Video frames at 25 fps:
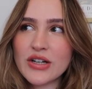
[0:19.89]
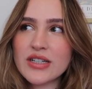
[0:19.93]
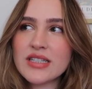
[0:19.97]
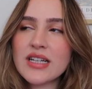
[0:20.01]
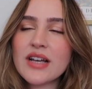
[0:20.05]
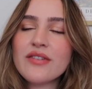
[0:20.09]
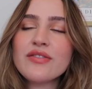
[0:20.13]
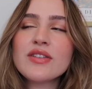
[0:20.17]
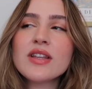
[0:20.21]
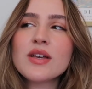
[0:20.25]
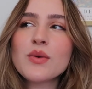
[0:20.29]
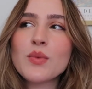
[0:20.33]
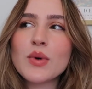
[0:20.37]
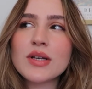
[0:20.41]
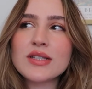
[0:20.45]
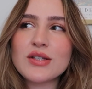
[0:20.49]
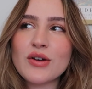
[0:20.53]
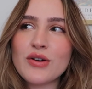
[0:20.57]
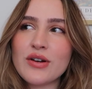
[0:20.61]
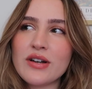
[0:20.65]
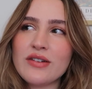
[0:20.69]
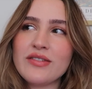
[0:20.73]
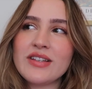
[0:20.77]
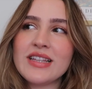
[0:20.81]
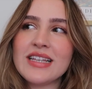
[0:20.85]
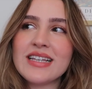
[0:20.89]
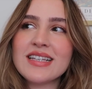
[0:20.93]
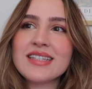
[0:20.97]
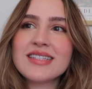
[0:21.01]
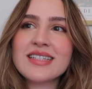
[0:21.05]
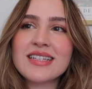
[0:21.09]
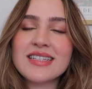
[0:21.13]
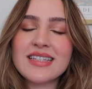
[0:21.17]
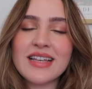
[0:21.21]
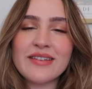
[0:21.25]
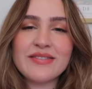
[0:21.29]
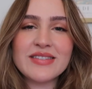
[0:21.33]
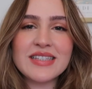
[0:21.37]
It definitely was already released
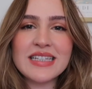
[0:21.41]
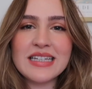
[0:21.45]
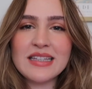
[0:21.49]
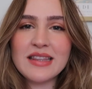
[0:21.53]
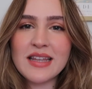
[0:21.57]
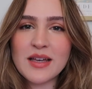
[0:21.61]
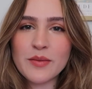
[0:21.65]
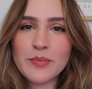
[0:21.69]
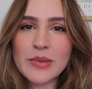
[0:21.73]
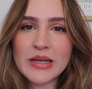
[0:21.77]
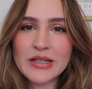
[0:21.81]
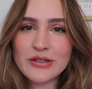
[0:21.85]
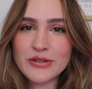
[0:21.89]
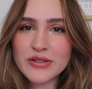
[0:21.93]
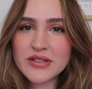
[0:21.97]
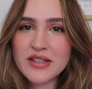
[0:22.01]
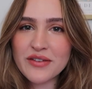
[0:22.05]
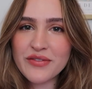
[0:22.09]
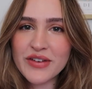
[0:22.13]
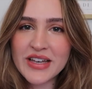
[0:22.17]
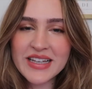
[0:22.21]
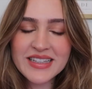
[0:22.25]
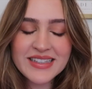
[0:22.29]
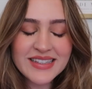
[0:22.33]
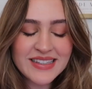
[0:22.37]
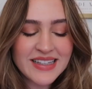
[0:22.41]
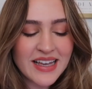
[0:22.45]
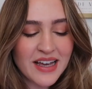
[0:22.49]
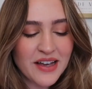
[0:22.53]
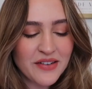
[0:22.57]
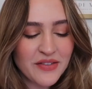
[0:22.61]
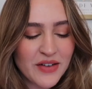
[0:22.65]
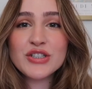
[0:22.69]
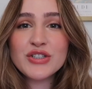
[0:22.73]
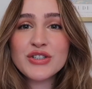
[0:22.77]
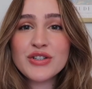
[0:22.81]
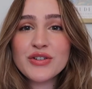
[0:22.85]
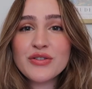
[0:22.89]
because I've seen like pictures of it and
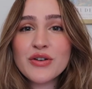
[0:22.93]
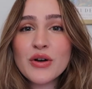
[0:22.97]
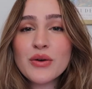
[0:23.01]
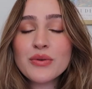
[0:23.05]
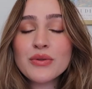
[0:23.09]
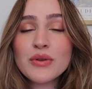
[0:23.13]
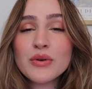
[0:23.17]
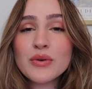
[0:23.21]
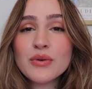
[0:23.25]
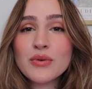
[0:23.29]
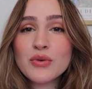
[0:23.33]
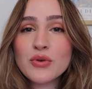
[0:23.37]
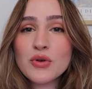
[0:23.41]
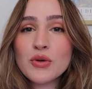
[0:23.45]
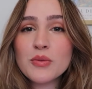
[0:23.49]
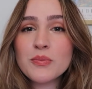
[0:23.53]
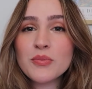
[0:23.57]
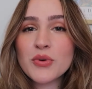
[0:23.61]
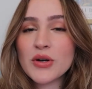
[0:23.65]
stuff. She wrote The Cruel